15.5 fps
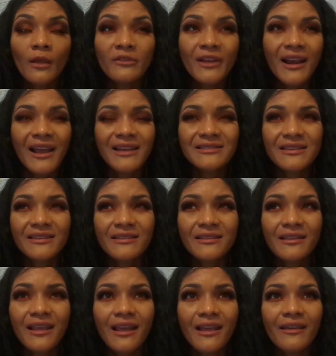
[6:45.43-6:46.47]
the class
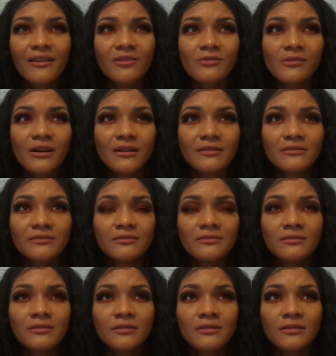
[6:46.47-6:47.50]
ended I around
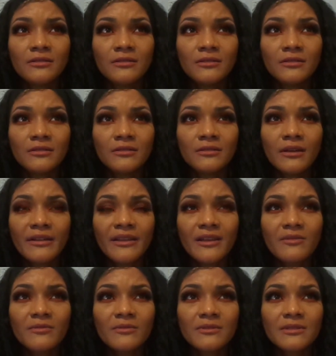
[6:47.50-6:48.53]
I think
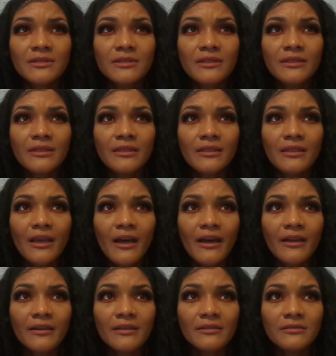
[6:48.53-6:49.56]
it was
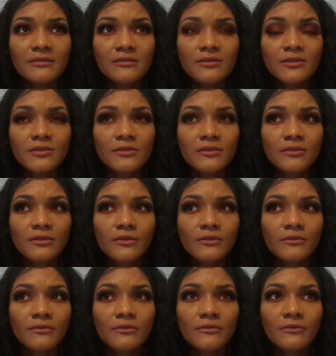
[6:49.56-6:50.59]
9 till
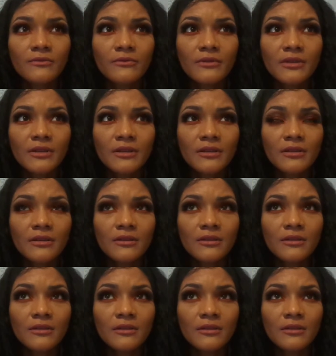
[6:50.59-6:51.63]
3
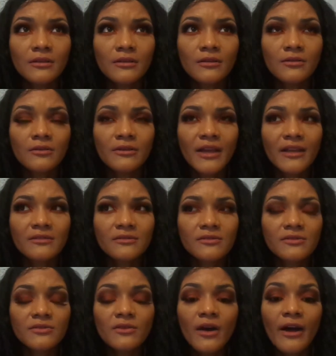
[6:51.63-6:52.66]
or 9 to
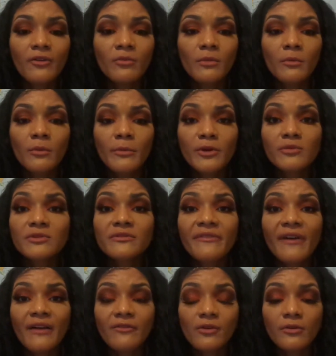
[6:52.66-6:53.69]
2 I don't remember but it was a
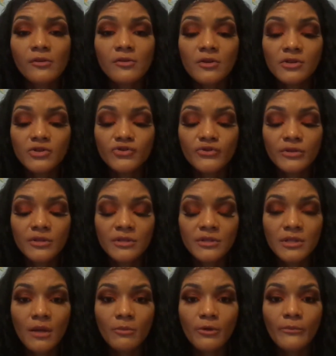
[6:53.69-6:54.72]
5 hour course during the
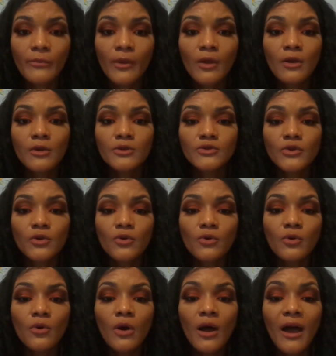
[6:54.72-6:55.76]
summer
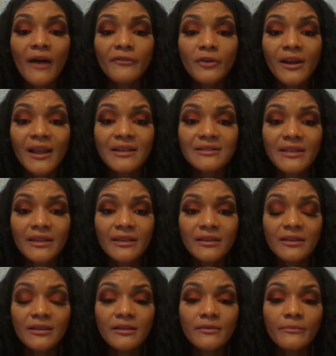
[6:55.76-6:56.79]
so after class
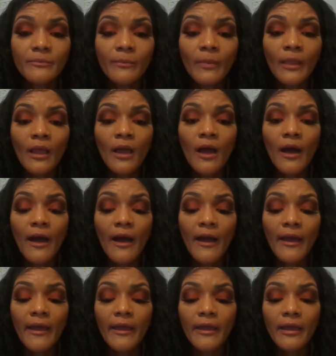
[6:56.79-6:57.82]
ended
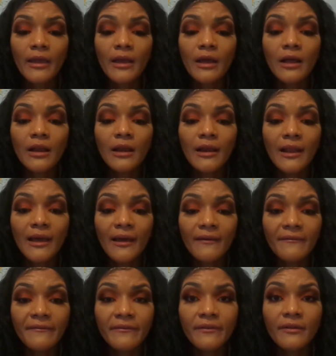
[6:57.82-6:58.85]
I
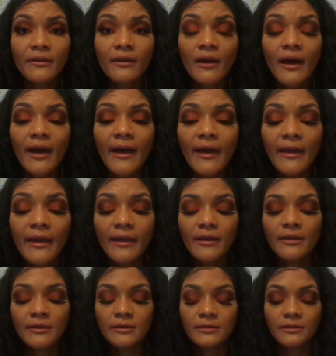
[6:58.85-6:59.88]
left
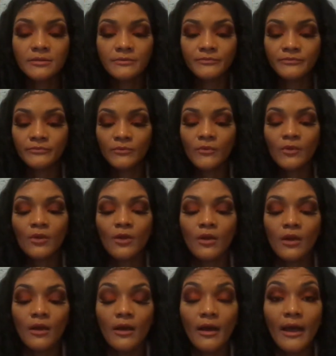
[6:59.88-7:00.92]
I
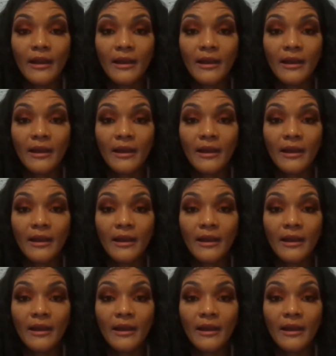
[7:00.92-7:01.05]
I